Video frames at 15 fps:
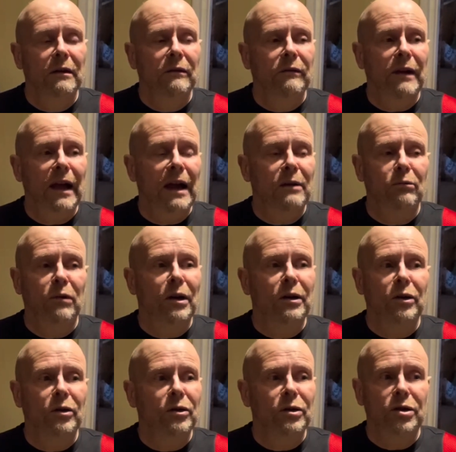They had one
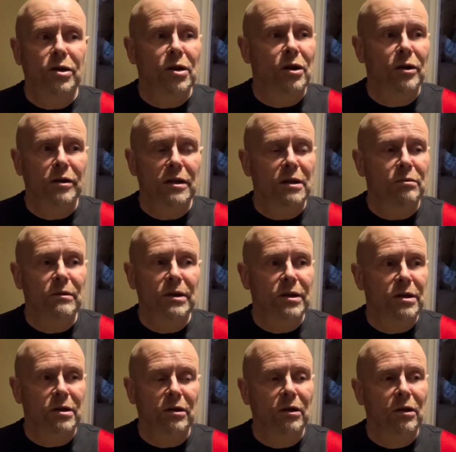good chance
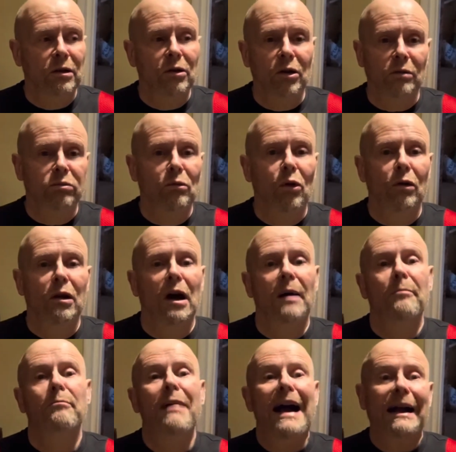which looked more like a
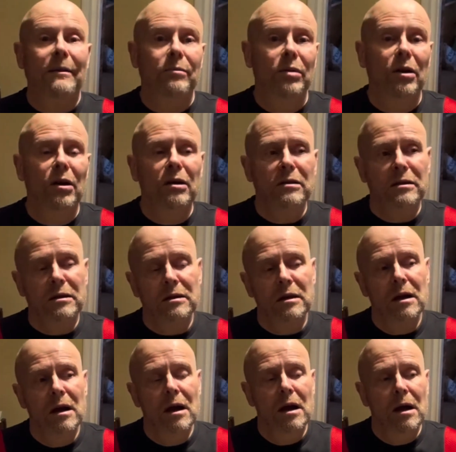back pass.
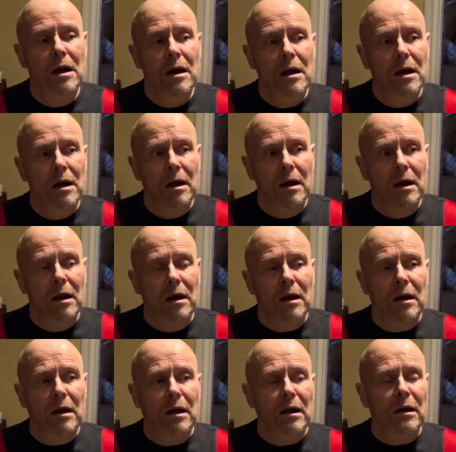
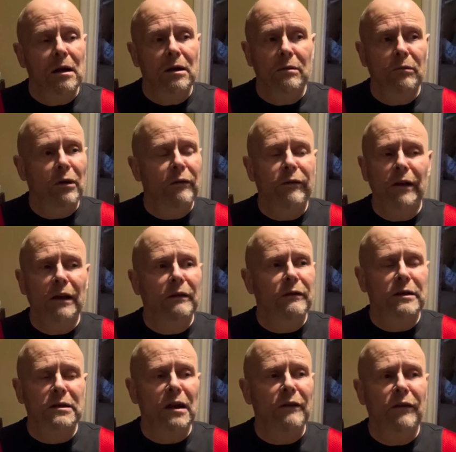I think of the
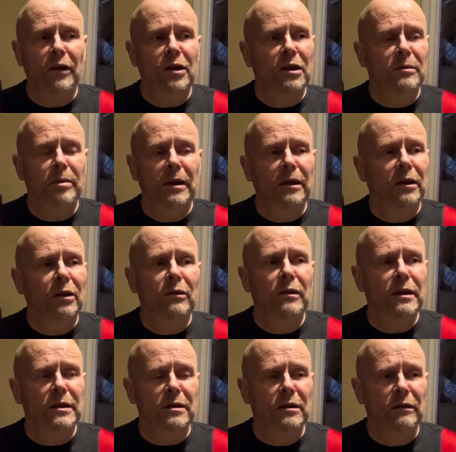stuff I could have been doing
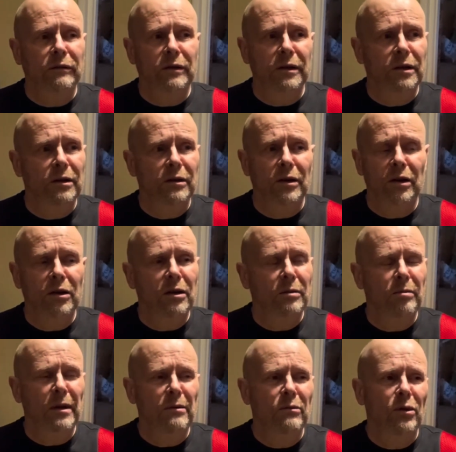this afternoon. I could have
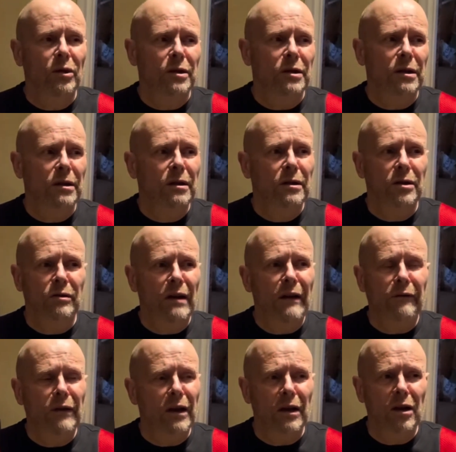been watching
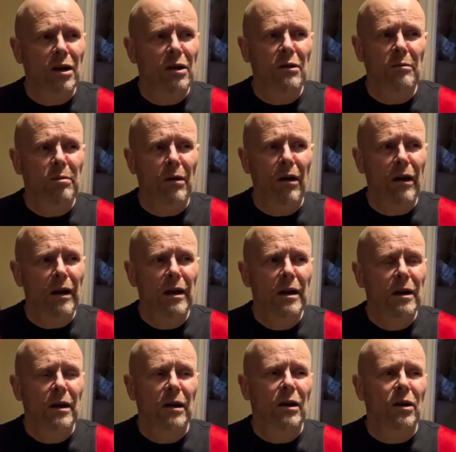traffic go by.
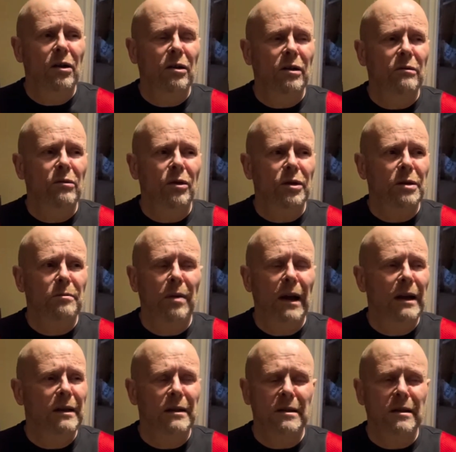I could have watched
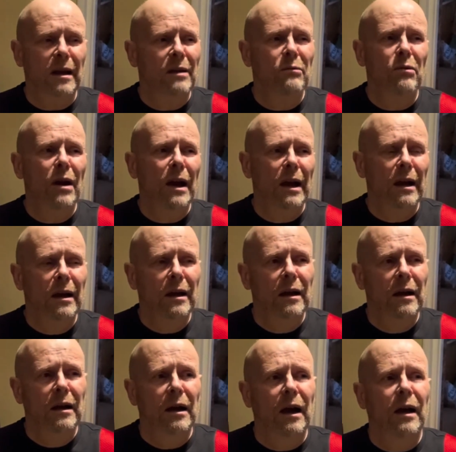paint stay wet,
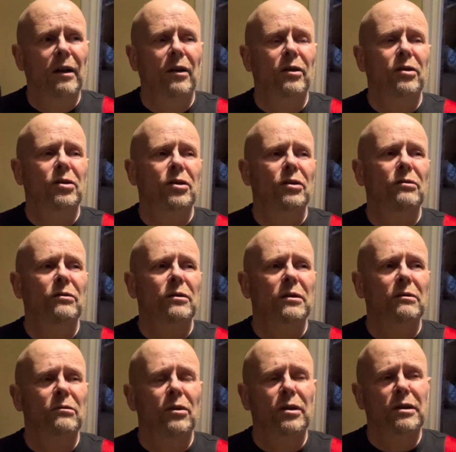and I chose to
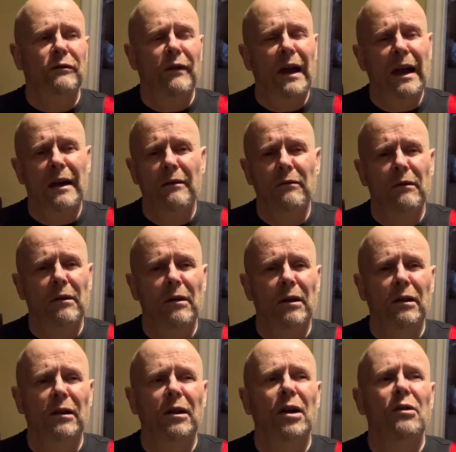watch that
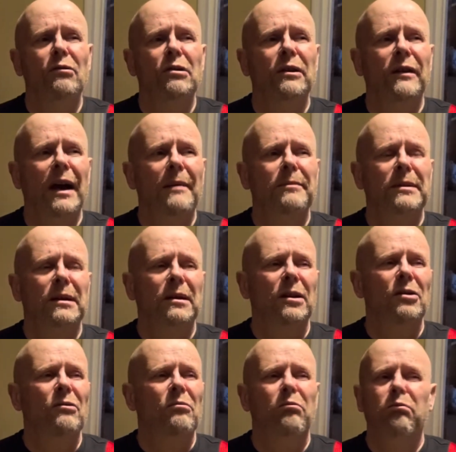load of
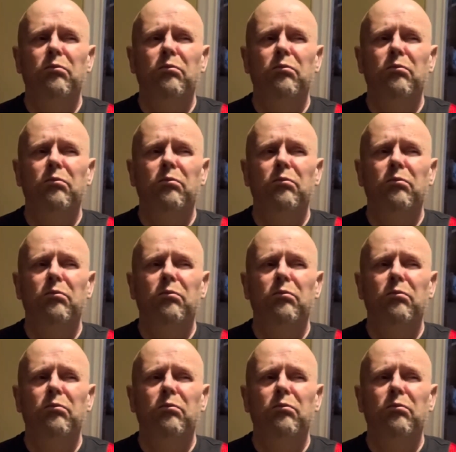absolute